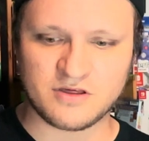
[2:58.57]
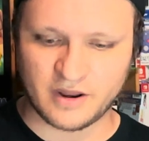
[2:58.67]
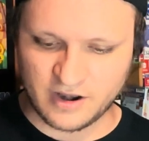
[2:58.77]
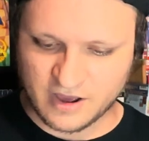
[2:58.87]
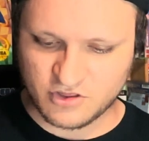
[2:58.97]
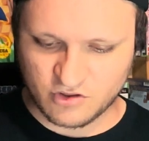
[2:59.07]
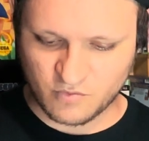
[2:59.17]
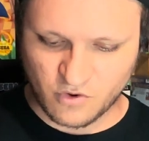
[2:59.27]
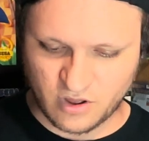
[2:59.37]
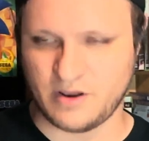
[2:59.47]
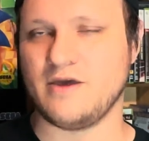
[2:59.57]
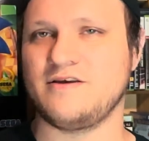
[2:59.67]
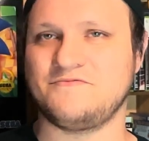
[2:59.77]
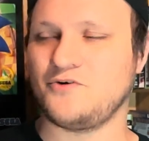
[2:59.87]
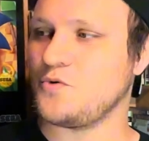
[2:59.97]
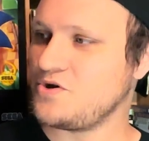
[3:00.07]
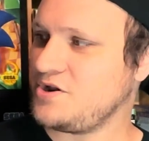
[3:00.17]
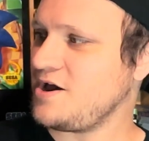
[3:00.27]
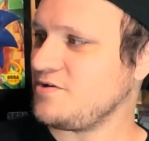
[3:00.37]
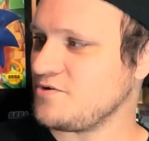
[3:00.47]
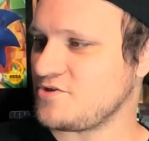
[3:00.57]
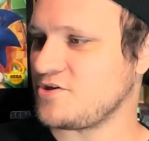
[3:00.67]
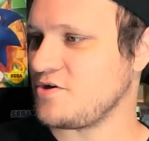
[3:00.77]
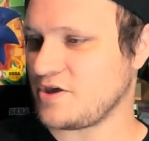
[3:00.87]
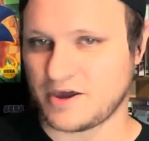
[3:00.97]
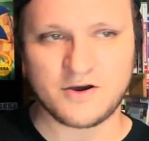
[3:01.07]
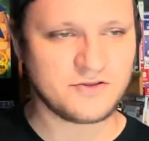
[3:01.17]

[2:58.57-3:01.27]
and not just one for $1. So, like, I'll